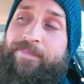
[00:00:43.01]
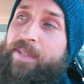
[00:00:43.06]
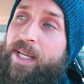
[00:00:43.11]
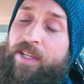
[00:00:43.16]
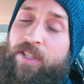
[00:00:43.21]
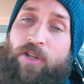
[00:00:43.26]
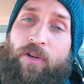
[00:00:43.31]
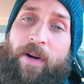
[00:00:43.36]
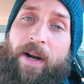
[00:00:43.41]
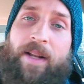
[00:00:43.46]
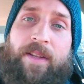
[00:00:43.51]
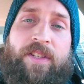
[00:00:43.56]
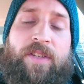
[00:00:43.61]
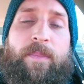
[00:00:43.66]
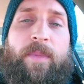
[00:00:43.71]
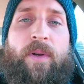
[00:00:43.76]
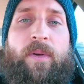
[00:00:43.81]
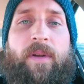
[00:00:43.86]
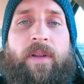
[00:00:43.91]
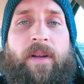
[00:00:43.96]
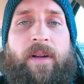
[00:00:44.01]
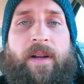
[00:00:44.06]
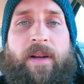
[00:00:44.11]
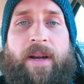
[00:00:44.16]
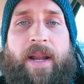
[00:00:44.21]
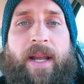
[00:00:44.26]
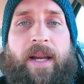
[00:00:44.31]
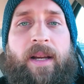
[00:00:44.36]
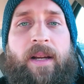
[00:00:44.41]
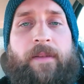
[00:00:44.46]
It transmuted a
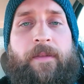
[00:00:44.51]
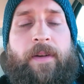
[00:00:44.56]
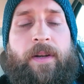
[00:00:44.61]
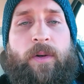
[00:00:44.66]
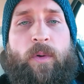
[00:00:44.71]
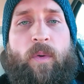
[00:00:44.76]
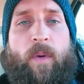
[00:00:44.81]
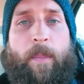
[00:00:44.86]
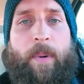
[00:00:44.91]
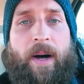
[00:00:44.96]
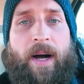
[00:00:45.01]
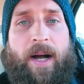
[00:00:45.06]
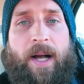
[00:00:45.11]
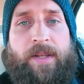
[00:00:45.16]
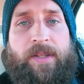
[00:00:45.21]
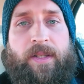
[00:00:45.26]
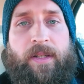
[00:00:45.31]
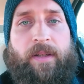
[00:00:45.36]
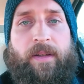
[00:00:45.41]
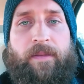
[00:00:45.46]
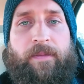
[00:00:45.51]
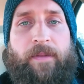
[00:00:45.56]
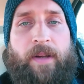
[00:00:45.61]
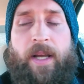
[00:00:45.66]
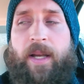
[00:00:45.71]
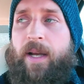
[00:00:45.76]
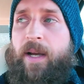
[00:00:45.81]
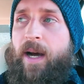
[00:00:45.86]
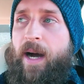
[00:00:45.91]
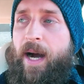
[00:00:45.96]
negative into a positive.
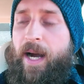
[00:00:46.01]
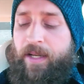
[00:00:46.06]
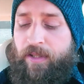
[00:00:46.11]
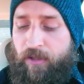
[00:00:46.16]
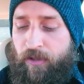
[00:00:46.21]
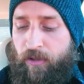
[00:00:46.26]
I